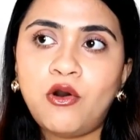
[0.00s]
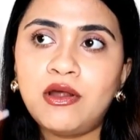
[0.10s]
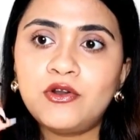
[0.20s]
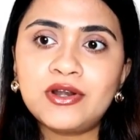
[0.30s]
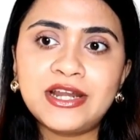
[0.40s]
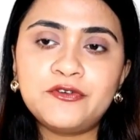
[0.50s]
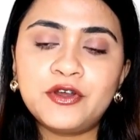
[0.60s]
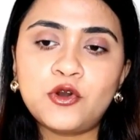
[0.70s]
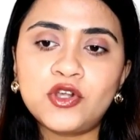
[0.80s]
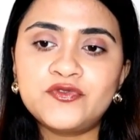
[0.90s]
or not kind of
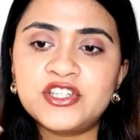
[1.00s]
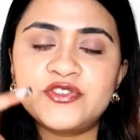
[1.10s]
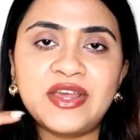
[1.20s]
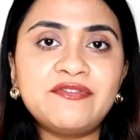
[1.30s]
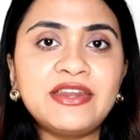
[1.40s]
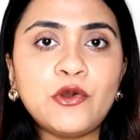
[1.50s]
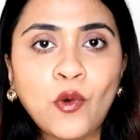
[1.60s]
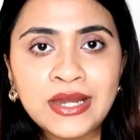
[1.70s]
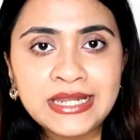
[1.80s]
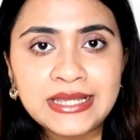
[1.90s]
a gloss which is very, very
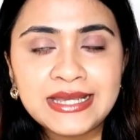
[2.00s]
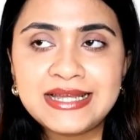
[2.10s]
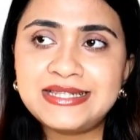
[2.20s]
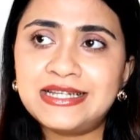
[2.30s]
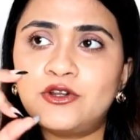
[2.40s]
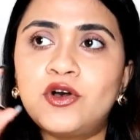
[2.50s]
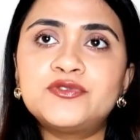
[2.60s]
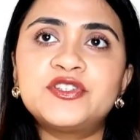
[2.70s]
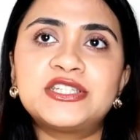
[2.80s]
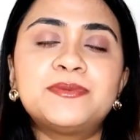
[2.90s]
oily. It's a
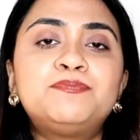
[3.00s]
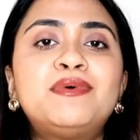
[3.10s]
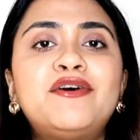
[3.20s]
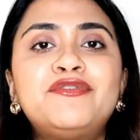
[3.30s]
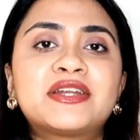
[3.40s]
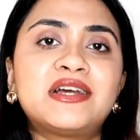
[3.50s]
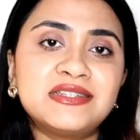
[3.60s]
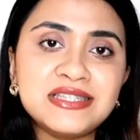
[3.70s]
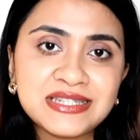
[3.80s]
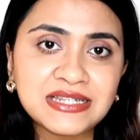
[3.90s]
gloss which has a perfect
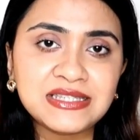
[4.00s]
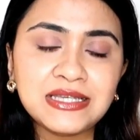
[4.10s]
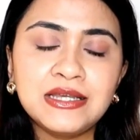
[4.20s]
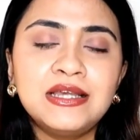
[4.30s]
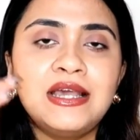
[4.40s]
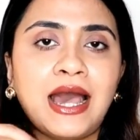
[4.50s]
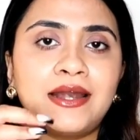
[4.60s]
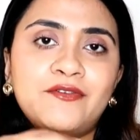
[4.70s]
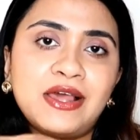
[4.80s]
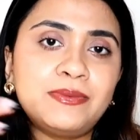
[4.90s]
consistency
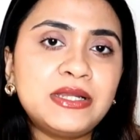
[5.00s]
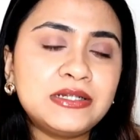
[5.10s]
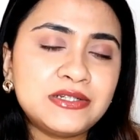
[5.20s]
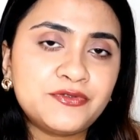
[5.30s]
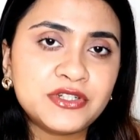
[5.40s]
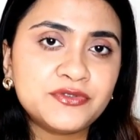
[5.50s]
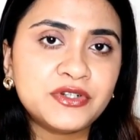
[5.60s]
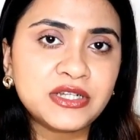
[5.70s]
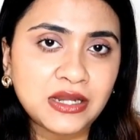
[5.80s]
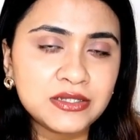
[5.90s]
and available in
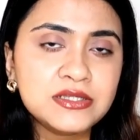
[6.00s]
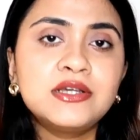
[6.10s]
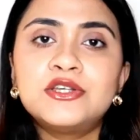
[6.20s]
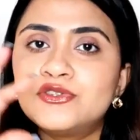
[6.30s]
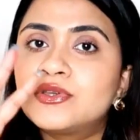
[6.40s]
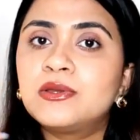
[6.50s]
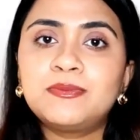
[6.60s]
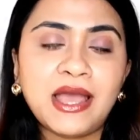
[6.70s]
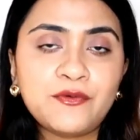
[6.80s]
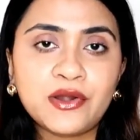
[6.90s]
different colors. So you
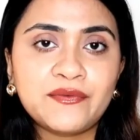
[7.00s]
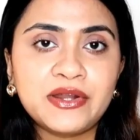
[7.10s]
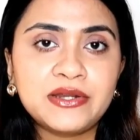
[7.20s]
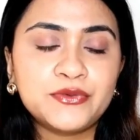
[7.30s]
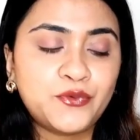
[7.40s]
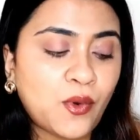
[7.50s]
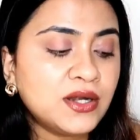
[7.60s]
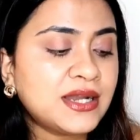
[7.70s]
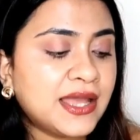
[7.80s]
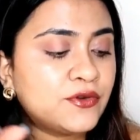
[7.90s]
can buy whatever you
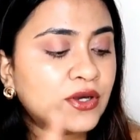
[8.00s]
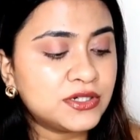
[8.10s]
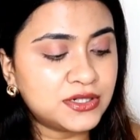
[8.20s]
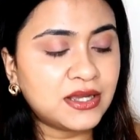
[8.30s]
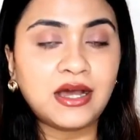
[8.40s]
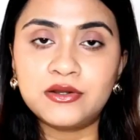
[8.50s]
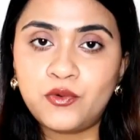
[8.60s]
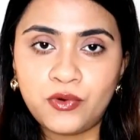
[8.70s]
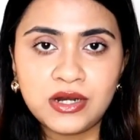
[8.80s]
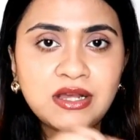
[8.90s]
want. I got it in a
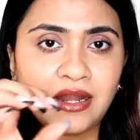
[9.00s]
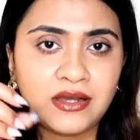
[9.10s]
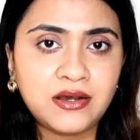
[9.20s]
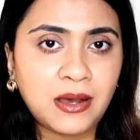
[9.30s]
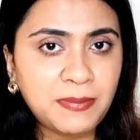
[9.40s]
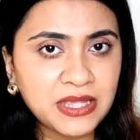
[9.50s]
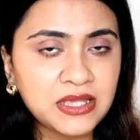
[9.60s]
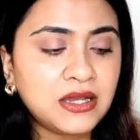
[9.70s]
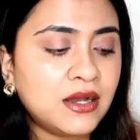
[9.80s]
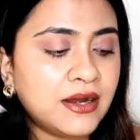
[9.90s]
color, coral color, a
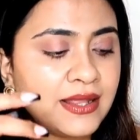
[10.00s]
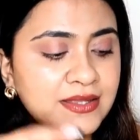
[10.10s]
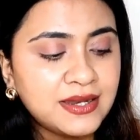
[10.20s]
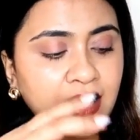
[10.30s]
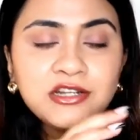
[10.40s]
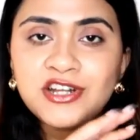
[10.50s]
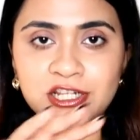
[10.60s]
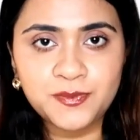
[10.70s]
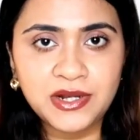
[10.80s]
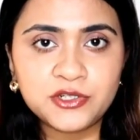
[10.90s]
pinky color, and then a
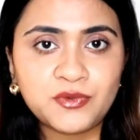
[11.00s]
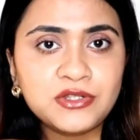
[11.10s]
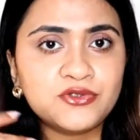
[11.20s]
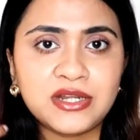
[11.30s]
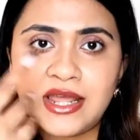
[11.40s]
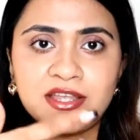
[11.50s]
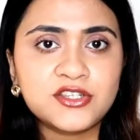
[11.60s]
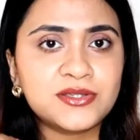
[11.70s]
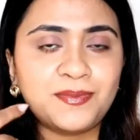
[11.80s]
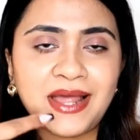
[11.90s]
transparent one so that I
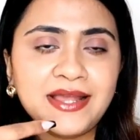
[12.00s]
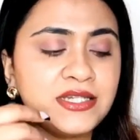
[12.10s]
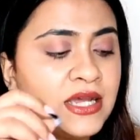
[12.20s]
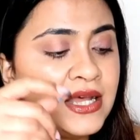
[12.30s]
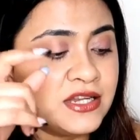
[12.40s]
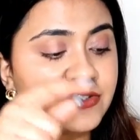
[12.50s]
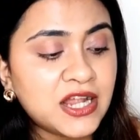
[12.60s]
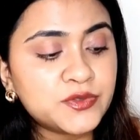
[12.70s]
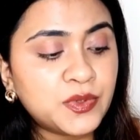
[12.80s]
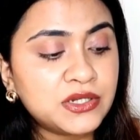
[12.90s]
can just apply it.
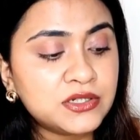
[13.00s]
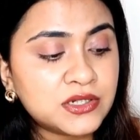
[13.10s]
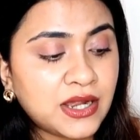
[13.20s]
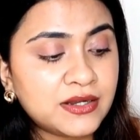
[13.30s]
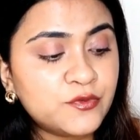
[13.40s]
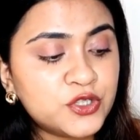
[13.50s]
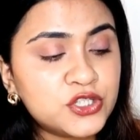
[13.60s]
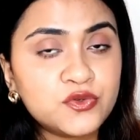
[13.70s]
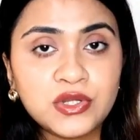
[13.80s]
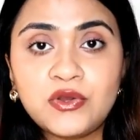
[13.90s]
Transparent color, which
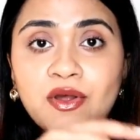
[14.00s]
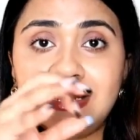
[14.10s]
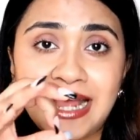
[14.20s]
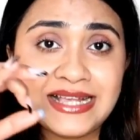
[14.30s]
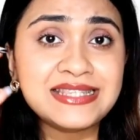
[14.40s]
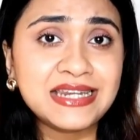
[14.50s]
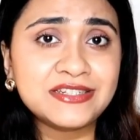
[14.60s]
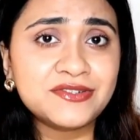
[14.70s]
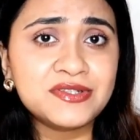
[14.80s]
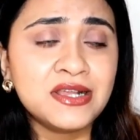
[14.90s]
is unicorn, has
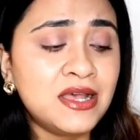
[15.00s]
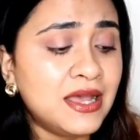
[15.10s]
glitters